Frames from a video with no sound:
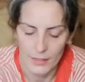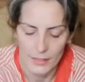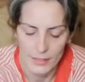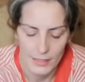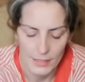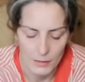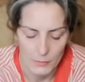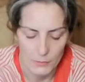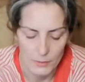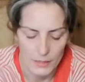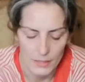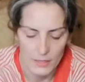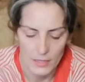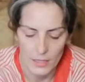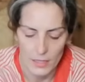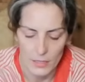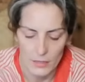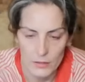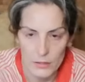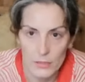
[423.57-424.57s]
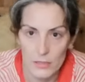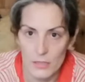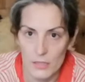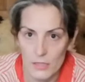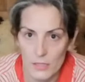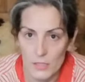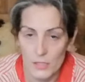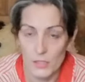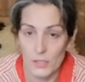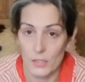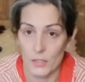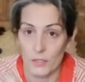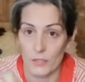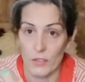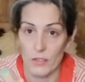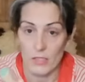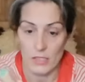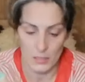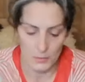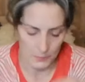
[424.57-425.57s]
Here we go. So you've
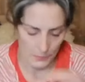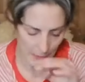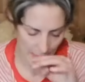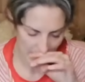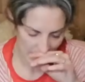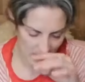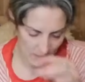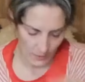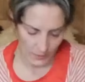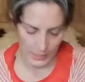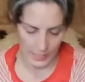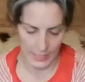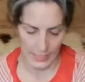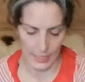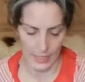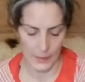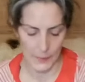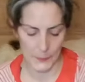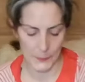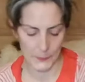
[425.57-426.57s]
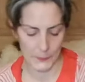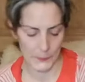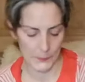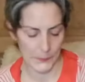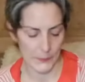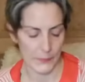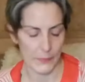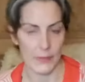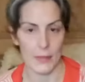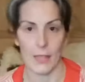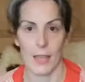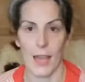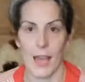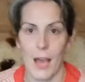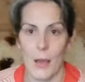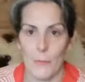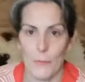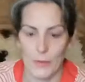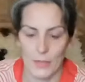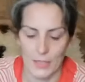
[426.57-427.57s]
got some paint on here,
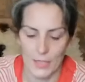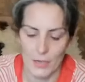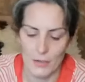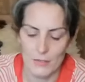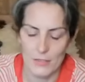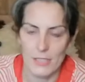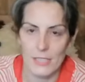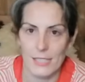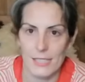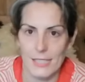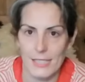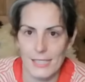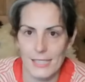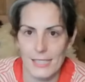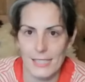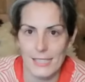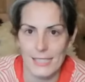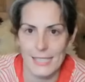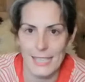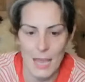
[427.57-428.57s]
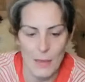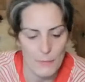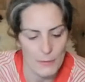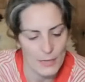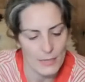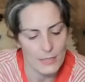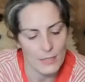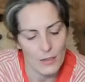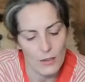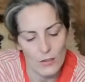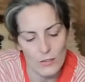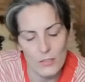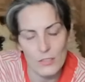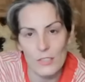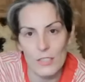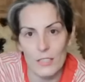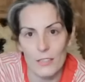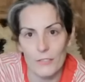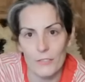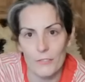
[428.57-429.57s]
and we're going to dab it onto
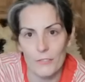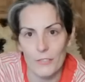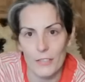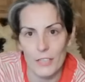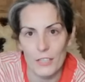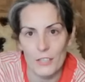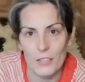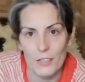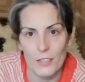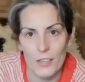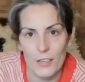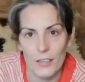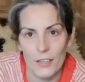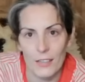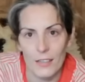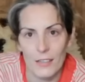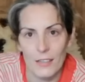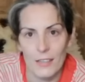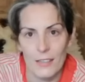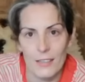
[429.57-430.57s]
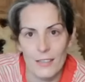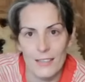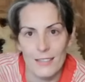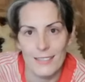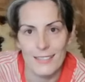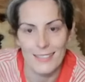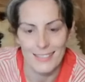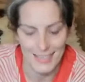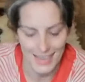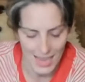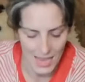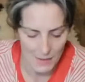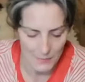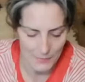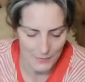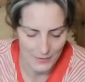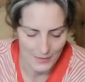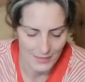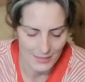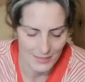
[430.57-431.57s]
the fish. Dab,
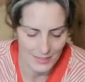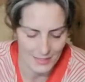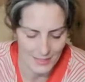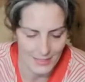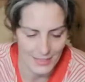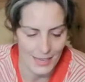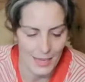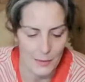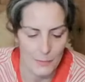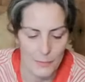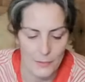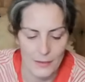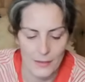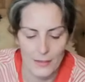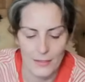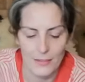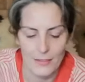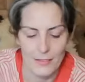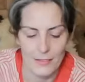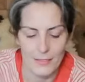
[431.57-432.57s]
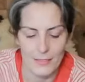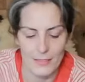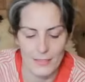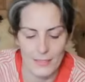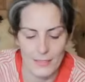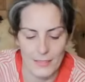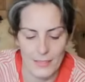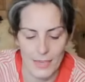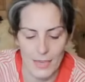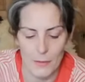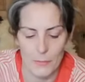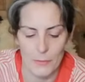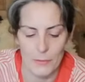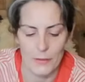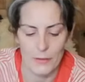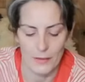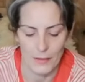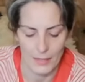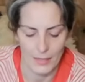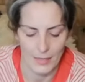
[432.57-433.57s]
dab, dab.
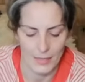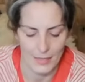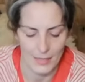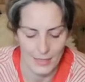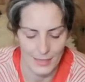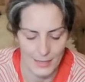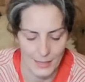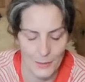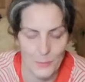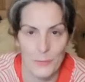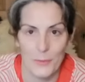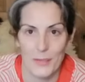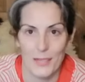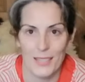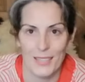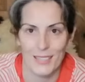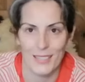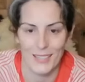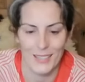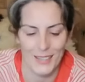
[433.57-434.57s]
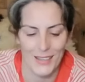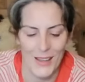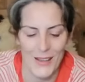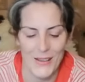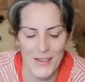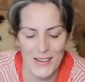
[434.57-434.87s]
Here we go.